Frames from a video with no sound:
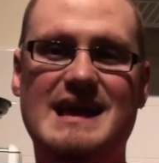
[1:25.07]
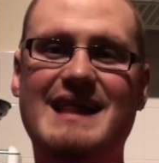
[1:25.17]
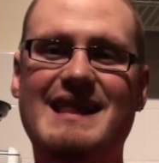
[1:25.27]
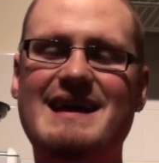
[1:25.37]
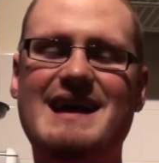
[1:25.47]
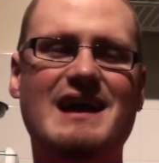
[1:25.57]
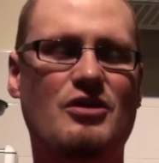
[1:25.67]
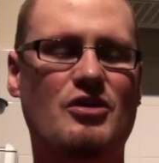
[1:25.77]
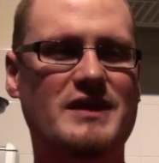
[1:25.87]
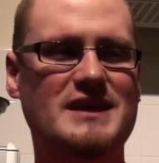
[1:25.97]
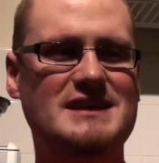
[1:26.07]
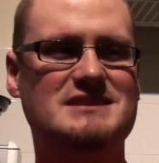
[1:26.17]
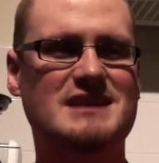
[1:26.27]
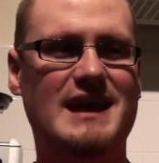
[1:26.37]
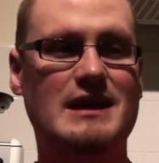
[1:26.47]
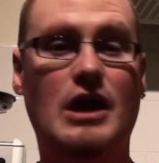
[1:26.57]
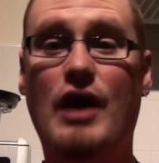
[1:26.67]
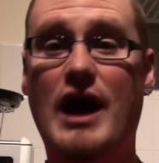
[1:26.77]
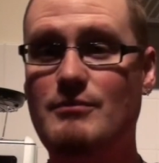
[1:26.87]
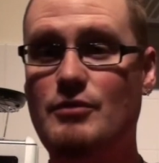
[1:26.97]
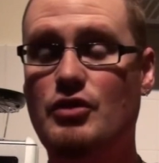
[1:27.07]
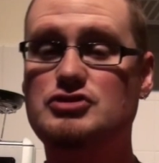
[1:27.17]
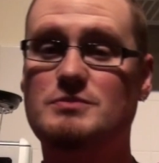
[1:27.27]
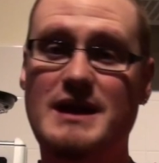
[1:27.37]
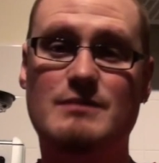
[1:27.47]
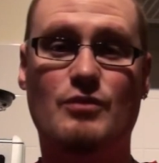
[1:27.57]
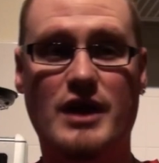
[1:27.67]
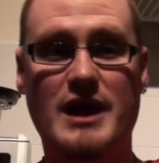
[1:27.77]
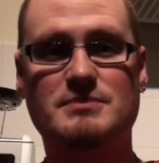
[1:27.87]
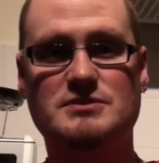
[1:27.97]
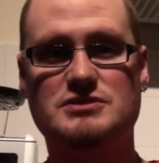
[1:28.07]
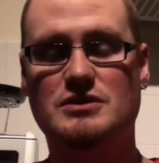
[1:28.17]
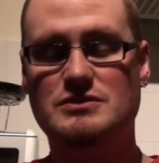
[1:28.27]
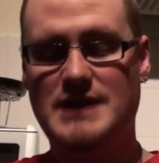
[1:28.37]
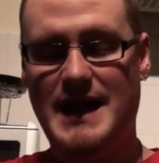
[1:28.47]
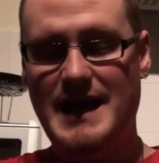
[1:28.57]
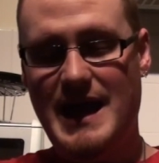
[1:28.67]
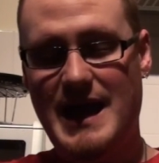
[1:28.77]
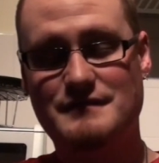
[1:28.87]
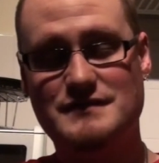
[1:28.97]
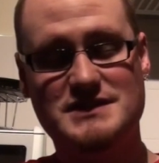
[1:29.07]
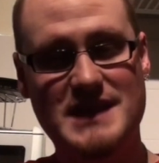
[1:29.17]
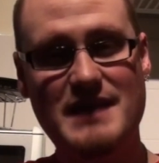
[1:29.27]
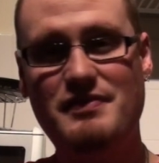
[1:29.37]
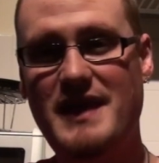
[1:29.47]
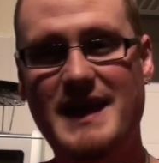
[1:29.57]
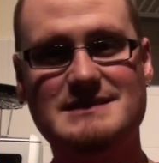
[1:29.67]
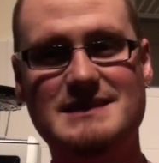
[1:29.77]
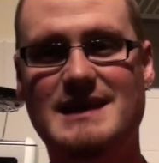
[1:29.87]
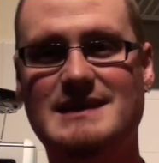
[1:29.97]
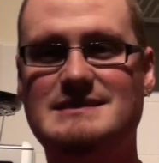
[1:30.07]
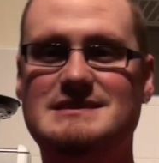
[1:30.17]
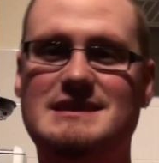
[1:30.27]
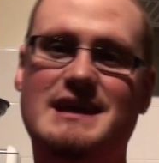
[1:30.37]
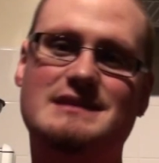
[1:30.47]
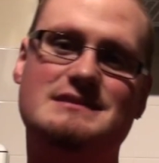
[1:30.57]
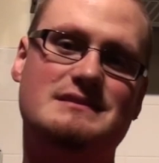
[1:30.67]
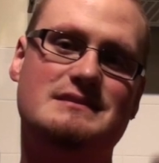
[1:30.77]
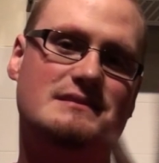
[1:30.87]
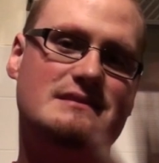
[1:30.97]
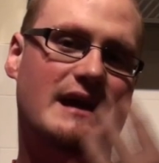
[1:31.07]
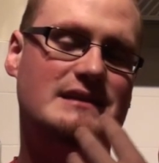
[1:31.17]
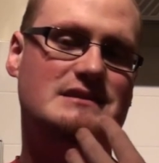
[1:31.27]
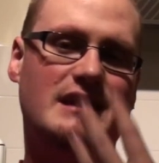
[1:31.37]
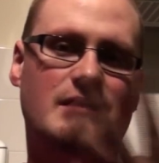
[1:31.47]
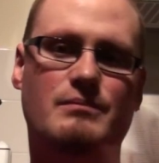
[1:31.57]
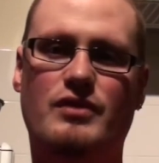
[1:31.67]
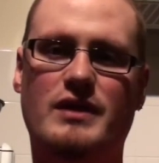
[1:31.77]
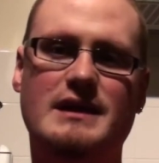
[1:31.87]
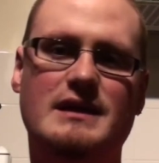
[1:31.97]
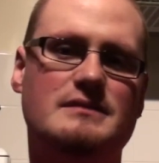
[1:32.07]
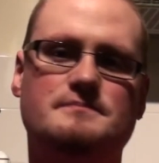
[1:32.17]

Like I already said, I'm going to make more episodes. I have said that, and yet I take a break.